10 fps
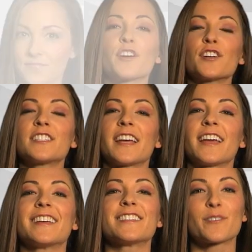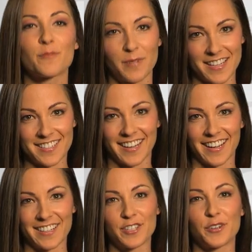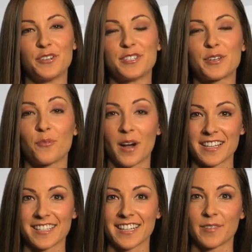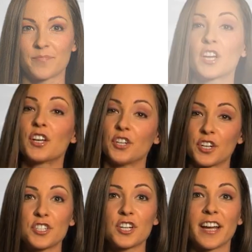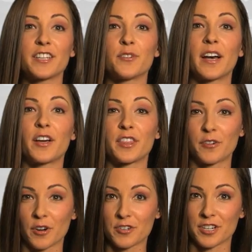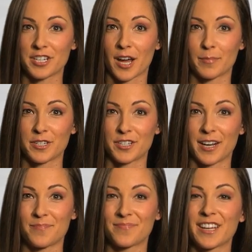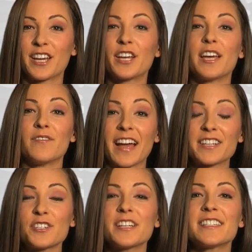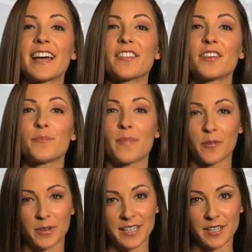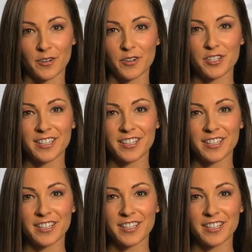Thursday is a rest day, so use it wisely. You could try to do a healthy grocery shopping trip. In fact, you can download my weekly grocery